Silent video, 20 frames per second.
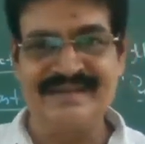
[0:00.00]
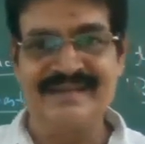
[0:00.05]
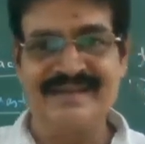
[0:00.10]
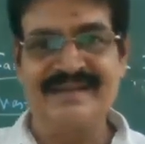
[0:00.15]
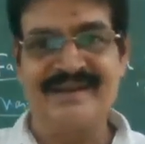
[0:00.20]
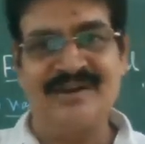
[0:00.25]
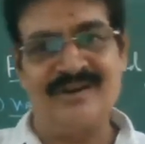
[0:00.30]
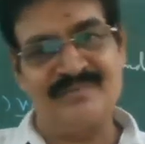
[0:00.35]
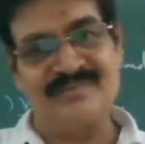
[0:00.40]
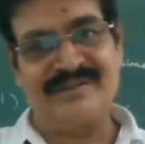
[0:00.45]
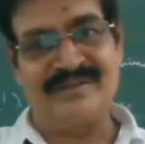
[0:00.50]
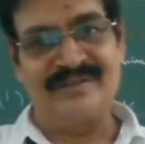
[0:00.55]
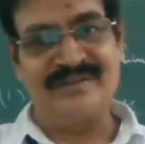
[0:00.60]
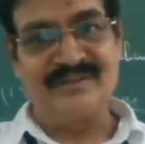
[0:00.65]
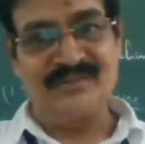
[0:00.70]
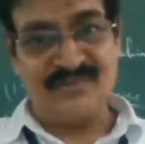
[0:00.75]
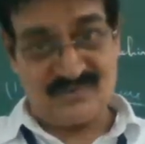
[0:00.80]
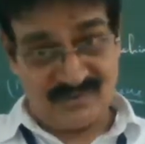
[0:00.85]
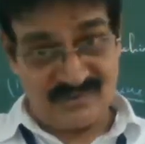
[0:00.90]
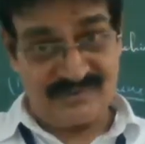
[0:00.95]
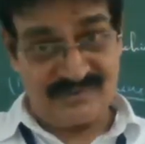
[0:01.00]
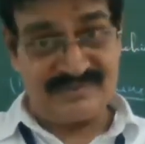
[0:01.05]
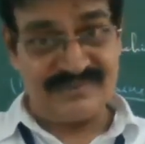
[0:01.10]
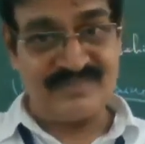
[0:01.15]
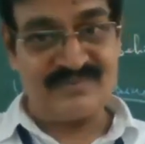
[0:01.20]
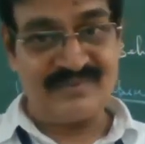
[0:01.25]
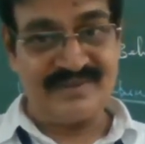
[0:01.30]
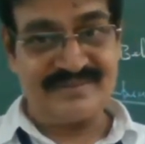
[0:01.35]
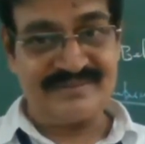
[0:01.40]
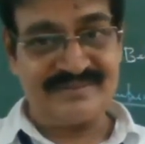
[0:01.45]
of the. So
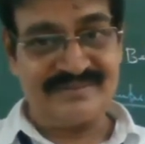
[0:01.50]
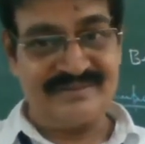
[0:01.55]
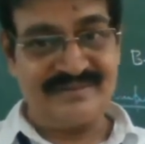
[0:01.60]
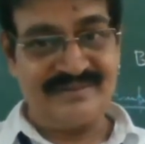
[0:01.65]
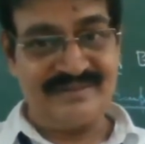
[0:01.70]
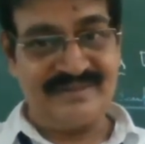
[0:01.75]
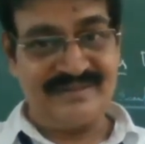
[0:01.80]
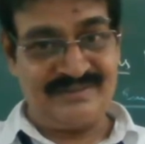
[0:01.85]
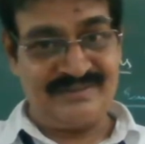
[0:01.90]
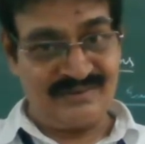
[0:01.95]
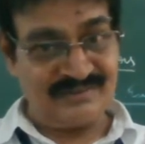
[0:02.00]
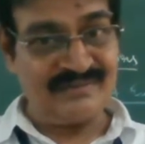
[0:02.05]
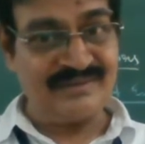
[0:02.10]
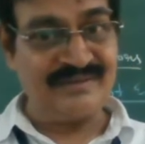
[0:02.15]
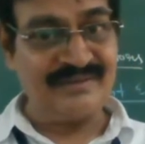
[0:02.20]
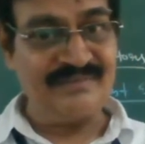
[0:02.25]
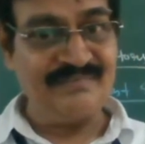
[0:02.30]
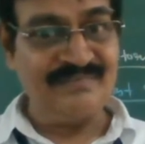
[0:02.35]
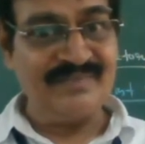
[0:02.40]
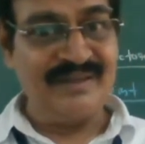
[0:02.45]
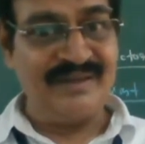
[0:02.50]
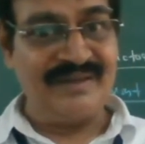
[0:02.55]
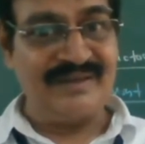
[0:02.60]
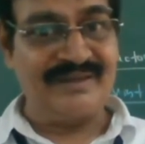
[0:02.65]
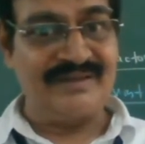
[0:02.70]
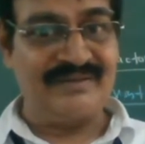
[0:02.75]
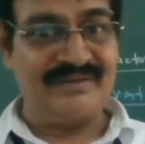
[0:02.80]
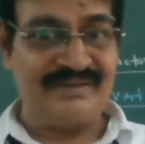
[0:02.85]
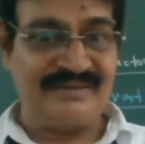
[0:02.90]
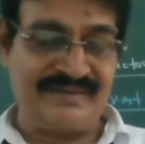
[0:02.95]
this was the another
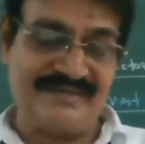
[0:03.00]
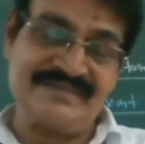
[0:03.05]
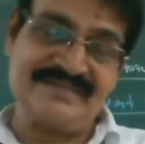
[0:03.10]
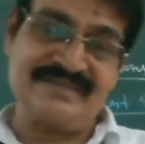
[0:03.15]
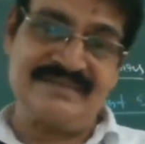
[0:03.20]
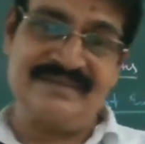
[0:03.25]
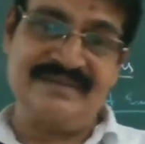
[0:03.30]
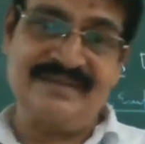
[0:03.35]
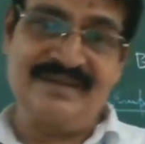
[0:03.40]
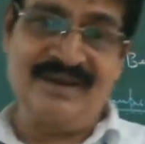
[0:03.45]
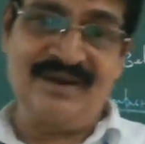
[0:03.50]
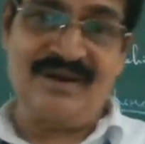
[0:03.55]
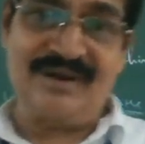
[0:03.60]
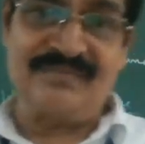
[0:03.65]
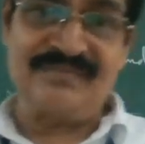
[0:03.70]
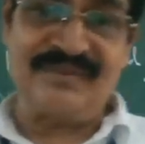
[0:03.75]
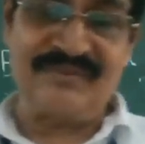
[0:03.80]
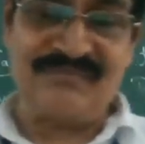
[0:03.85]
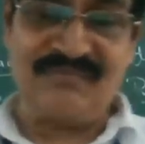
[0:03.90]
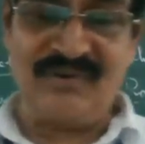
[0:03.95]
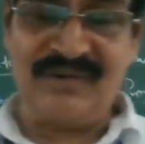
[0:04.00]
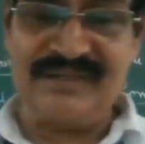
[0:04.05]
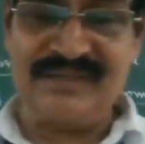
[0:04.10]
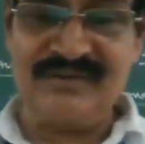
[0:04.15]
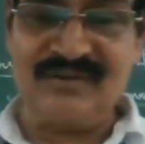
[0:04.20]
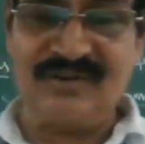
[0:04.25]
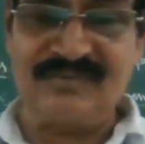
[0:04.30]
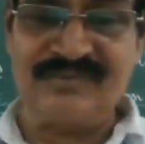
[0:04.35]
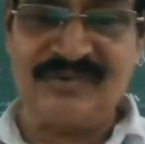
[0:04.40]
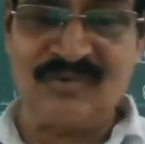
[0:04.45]
reason of the falling
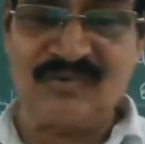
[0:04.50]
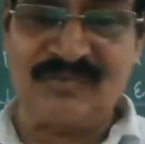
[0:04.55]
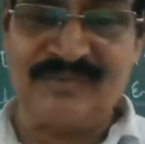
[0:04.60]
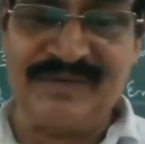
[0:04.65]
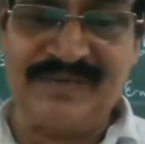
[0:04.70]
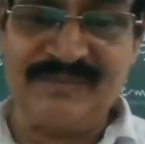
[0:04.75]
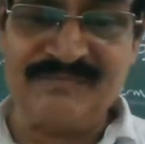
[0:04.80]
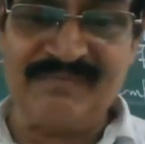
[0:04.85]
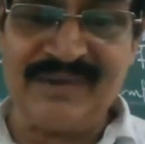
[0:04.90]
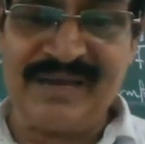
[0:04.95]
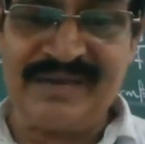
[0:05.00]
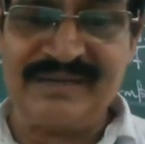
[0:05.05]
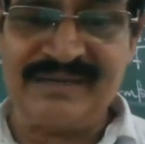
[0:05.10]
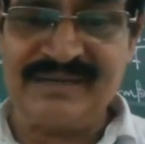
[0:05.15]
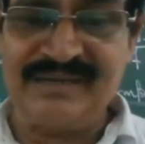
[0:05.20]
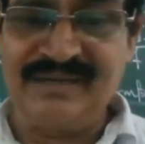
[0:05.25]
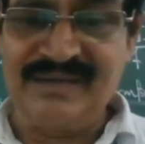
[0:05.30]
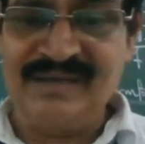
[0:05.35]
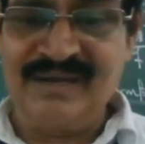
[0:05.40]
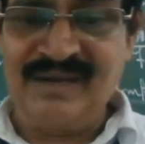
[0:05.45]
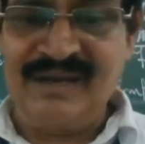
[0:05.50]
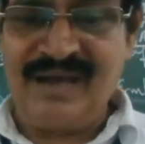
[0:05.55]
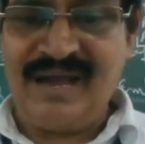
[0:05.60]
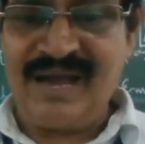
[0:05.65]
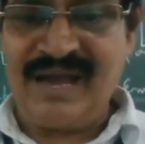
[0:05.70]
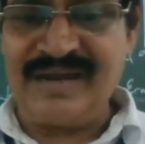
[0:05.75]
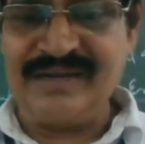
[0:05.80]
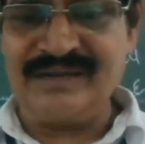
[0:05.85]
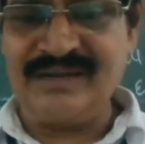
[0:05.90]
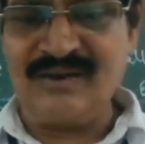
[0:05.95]
of the Roman Empire.
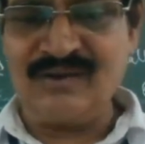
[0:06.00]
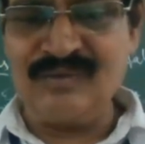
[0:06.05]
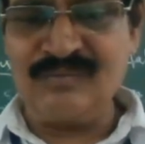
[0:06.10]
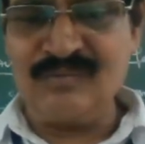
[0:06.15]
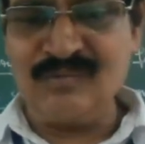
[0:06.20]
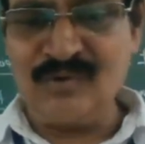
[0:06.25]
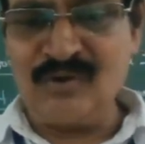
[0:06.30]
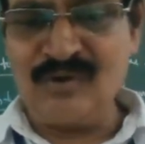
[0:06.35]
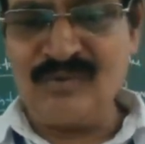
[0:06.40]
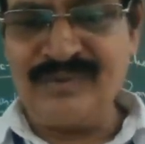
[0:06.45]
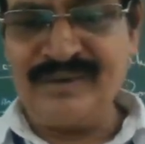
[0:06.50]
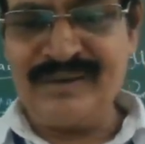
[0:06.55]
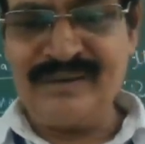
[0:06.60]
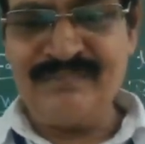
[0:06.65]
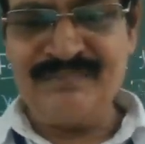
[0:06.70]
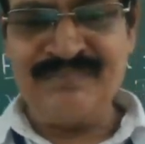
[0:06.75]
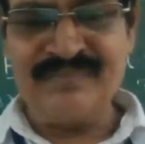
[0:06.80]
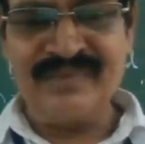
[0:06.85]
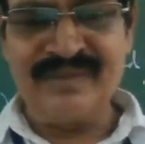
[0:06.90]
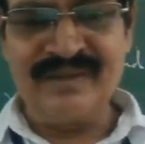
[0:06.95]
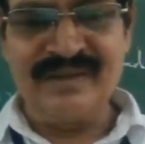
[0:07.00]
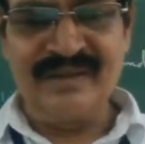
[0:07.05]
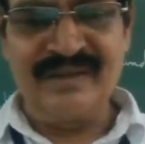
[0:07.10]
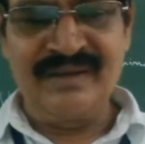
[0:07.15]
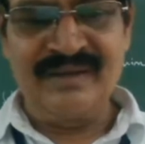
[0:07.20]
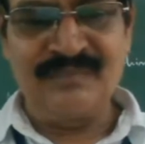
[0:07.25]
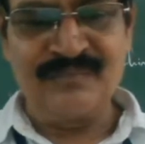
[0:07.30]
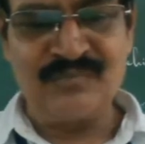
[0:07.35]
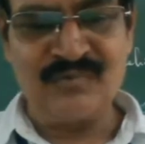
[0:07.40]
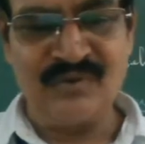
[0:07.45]
And now, moreover,
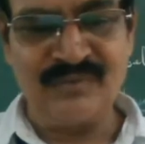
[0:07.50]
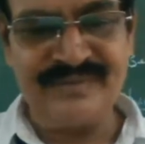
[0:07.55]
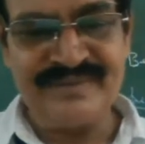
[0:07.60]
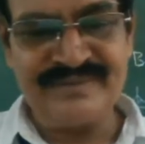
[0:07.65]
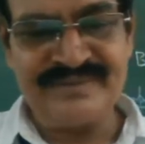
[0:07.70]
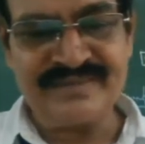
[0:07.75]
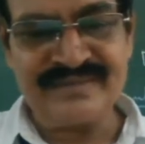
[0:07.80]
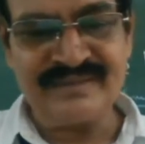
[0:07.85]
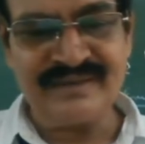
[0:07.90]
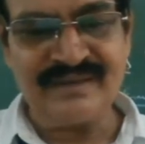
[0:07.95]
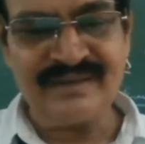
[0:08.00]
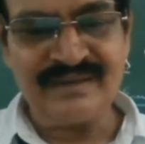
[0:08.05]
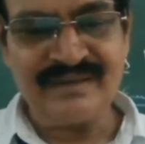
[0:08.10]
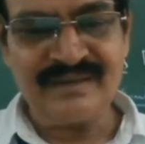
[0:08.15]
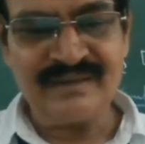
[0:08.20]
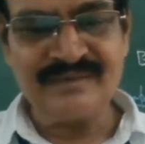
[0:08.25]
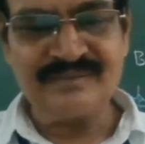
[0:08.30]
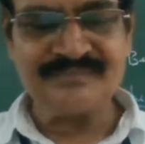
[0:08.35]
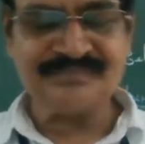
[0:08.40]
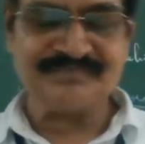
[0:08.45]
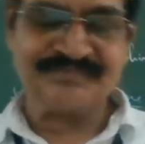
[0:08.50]
provincial